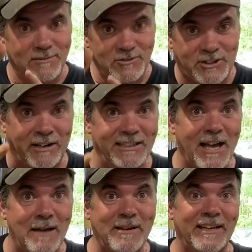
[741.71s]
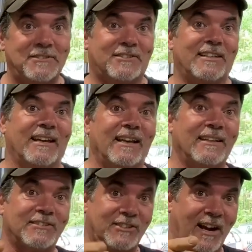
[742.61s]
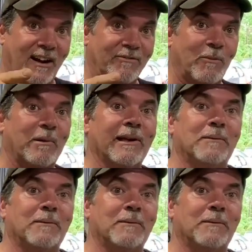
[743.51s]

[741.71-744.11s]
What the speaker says: cherry limeades today, and Sarah for bringing